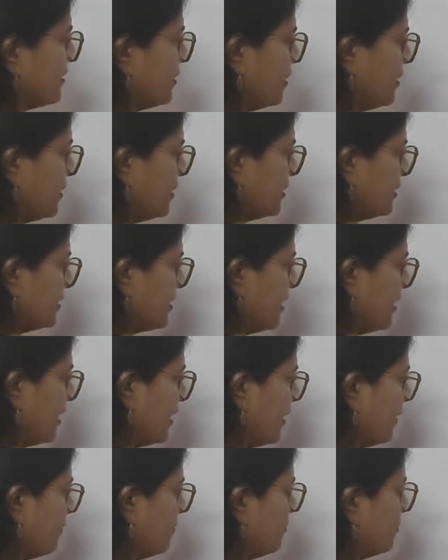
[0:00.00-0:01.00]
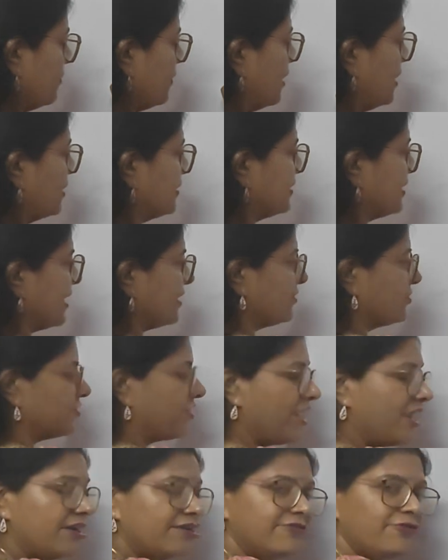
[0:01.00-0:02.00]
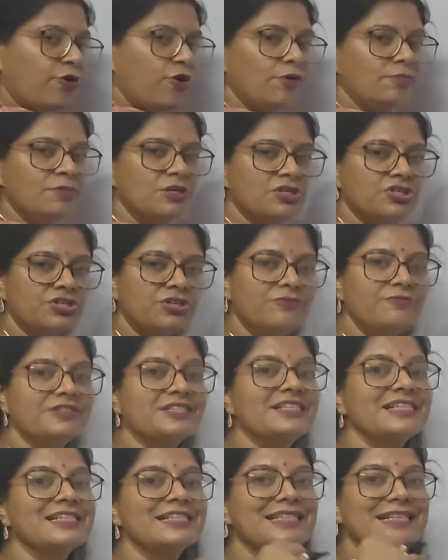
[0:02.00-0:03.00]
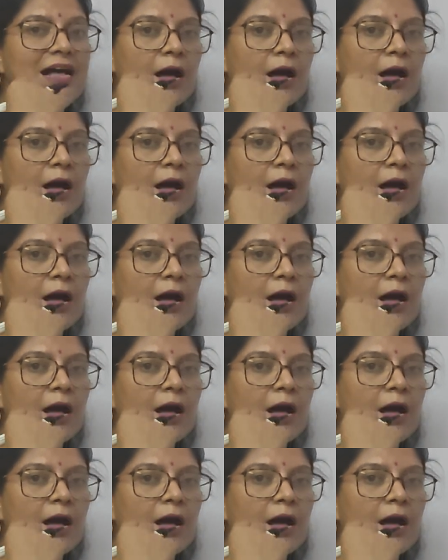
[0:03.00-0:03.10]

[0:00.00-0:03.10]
the sensory information which is